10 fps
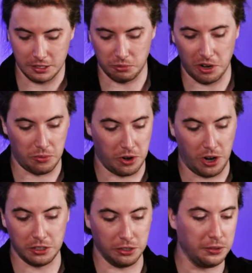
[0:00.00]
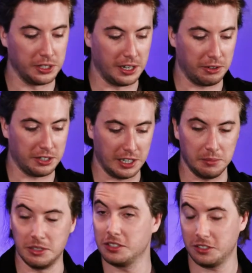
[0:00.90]
Because what we're all doing every
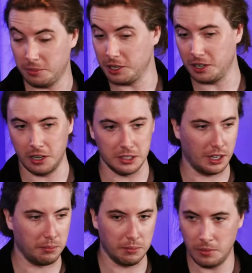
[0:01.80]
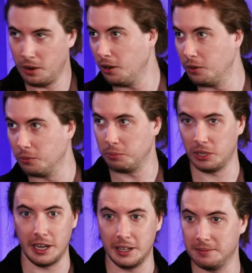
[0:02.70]
time is somebody calls up, oh, we're
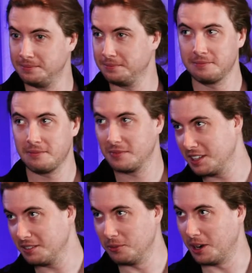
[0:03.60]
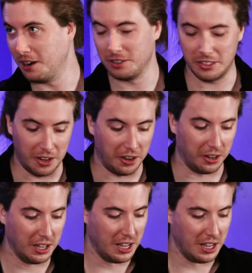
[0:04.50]
playing whatever song,